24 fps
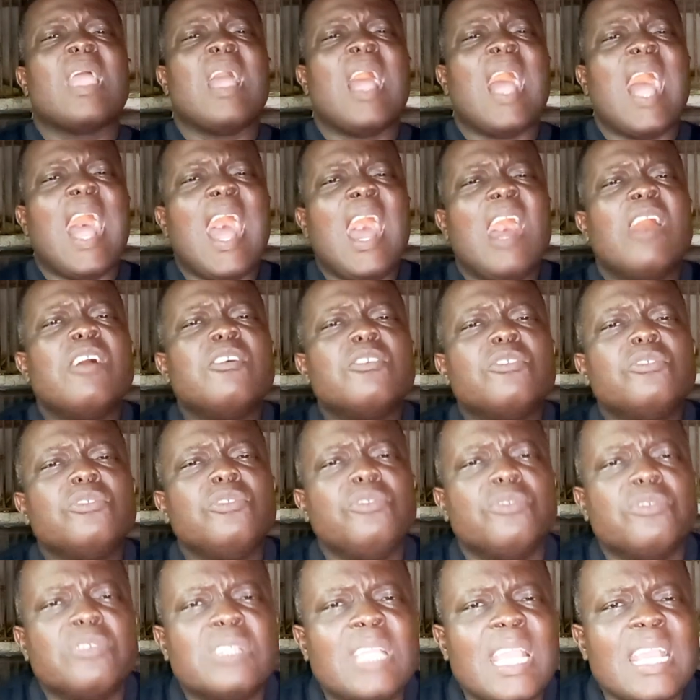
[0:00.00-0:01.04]
How
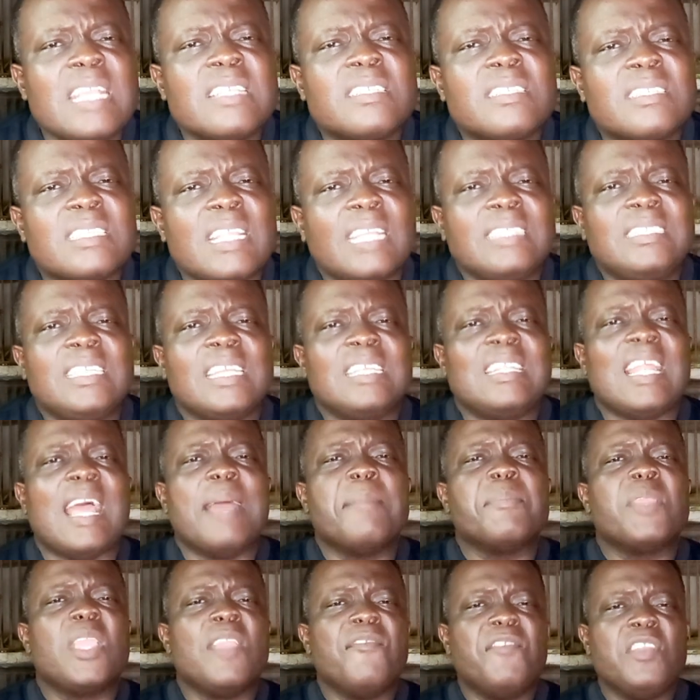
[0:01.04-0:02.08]
you get started,
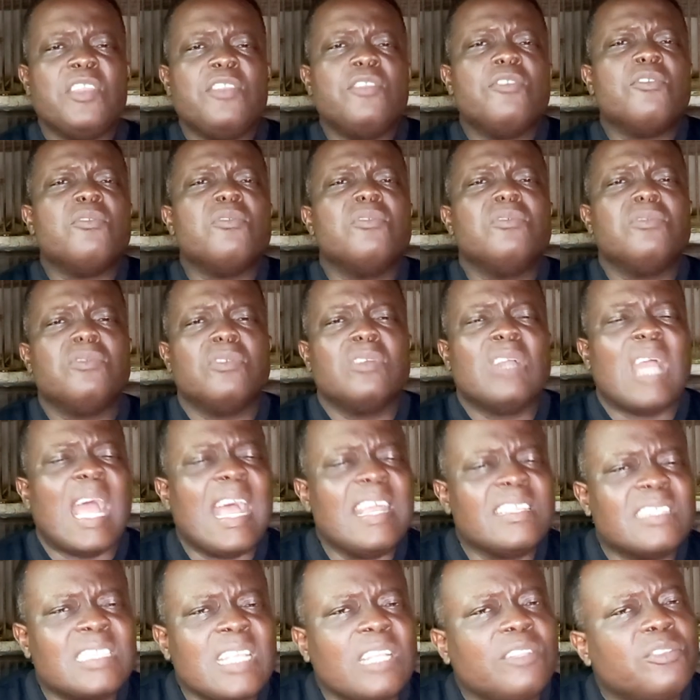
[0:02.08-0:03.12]
I'm giving you
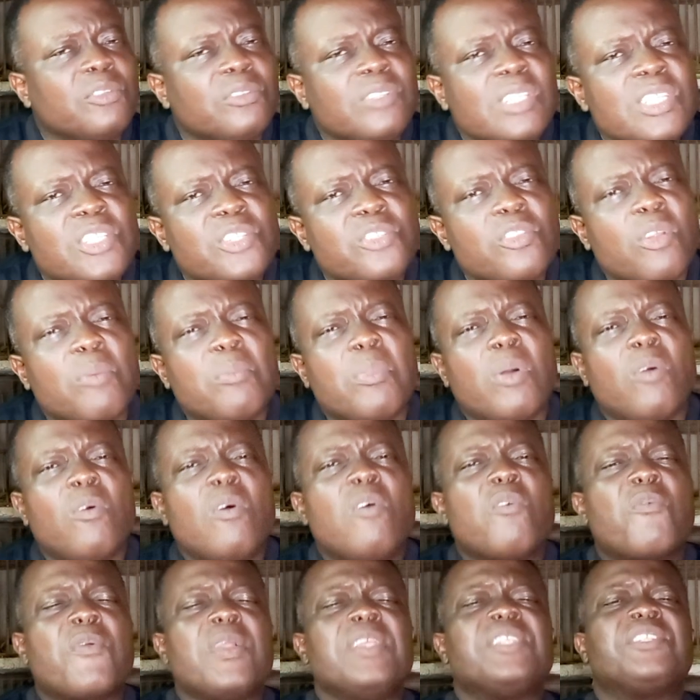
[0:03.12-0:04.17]
answer to this number
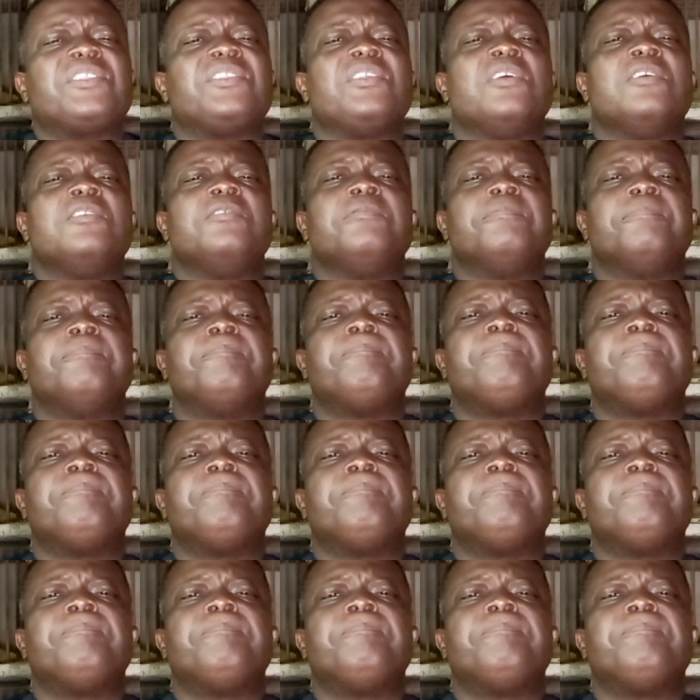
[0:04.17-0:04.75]
1 question.